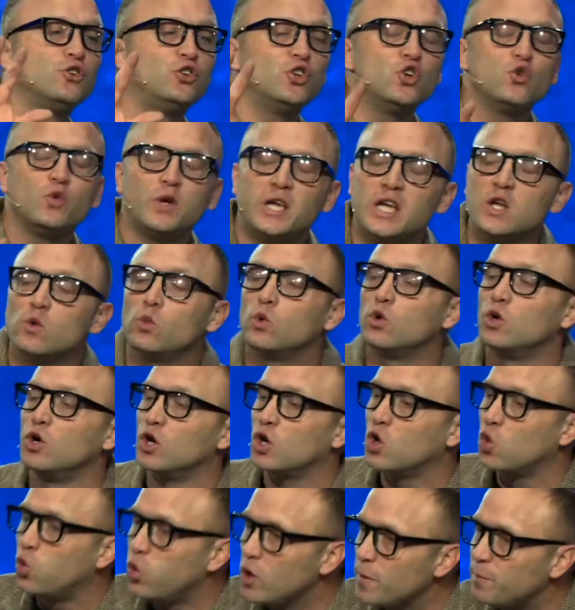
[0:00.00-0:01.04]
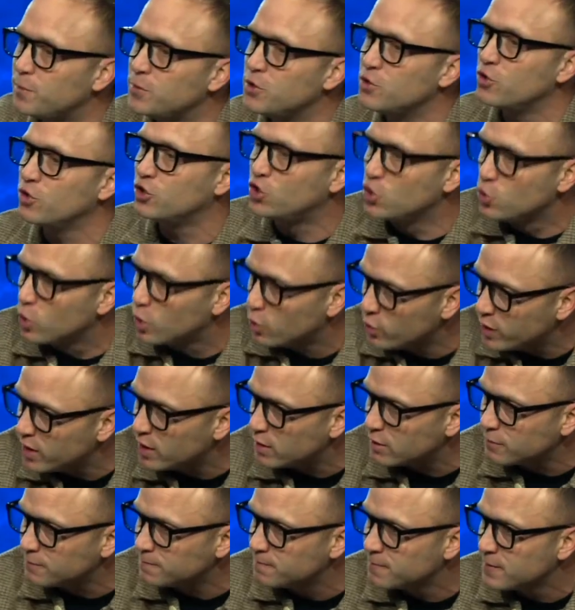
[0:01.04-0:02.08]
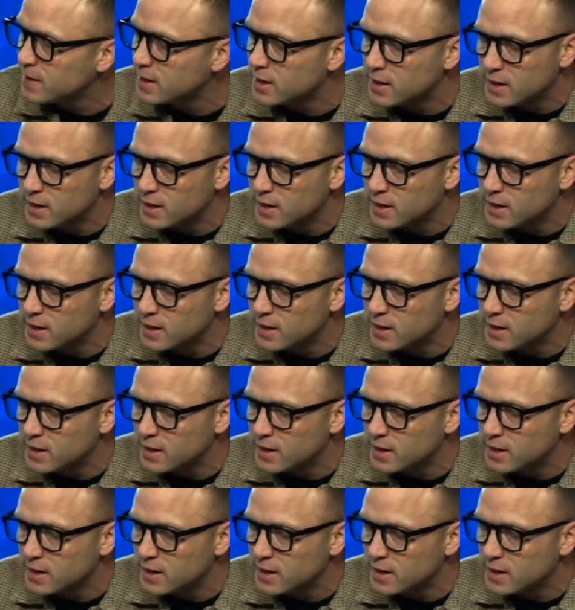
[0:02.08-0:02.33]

you to do, he will equip you to do it well.